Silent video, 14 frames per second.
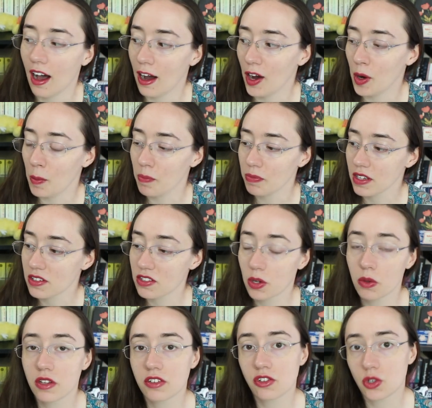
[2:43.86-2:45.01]
Um,
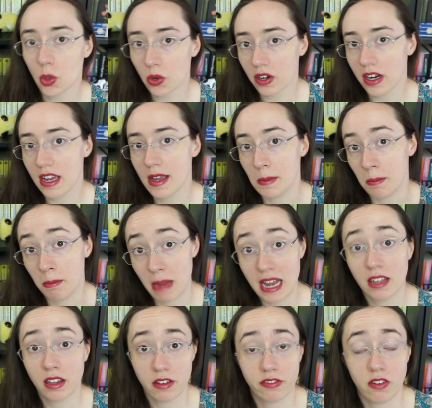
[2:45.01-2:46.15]
so the story
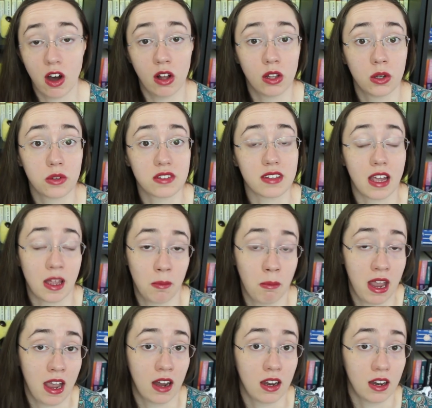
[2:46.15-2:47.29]
mainly follows a
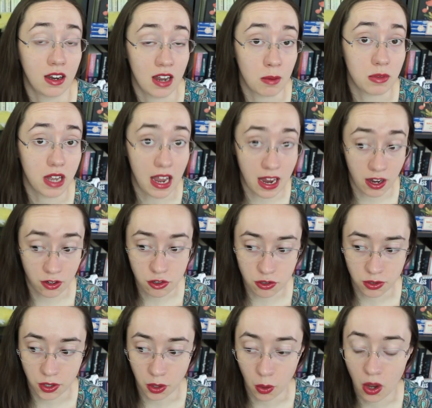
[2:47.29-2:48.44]
man named
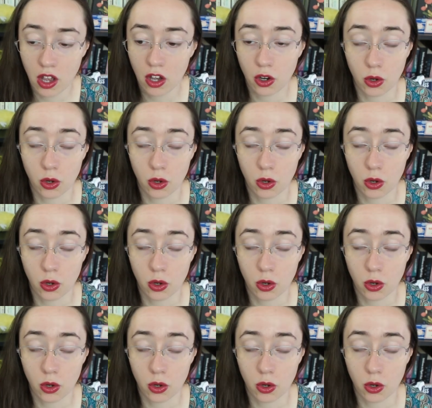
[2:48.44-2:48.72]
Andrew